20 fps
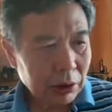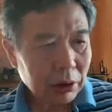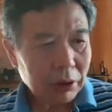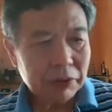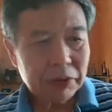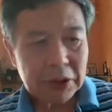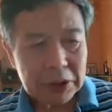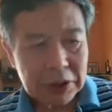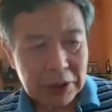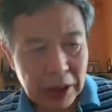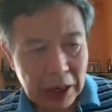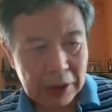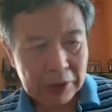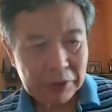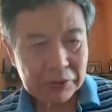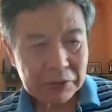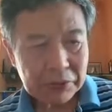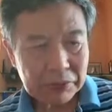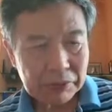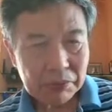out of this
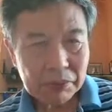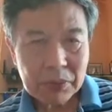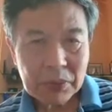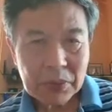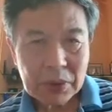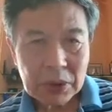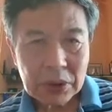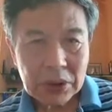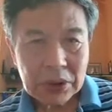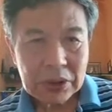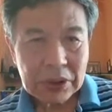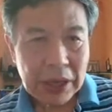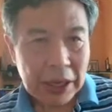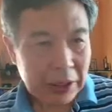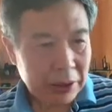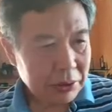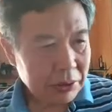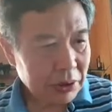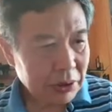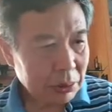life.
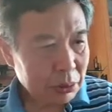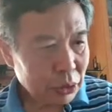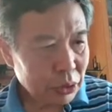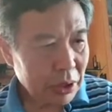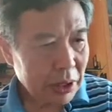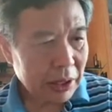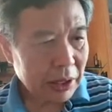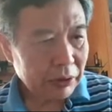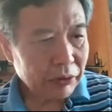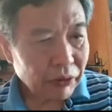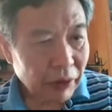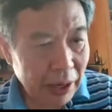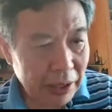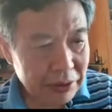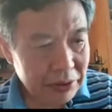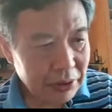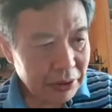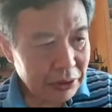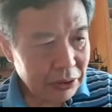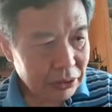Then the Buddha
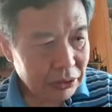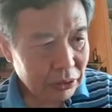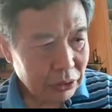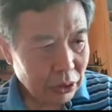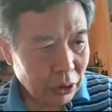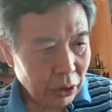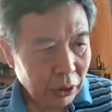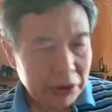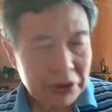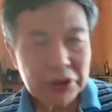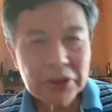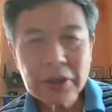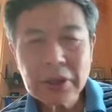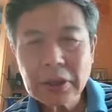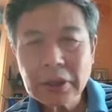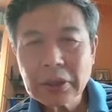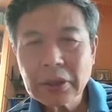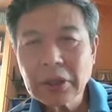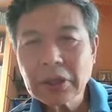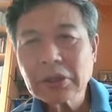advises to
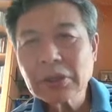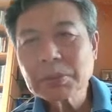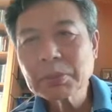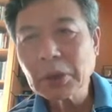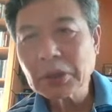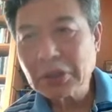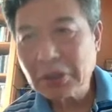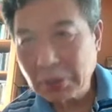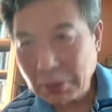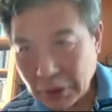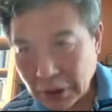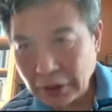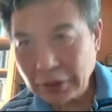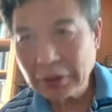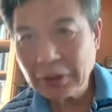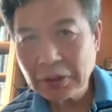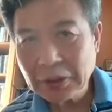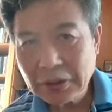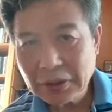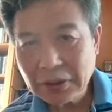consider these
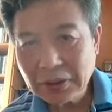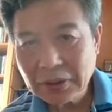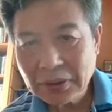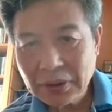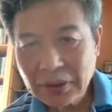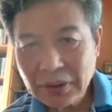possibilities.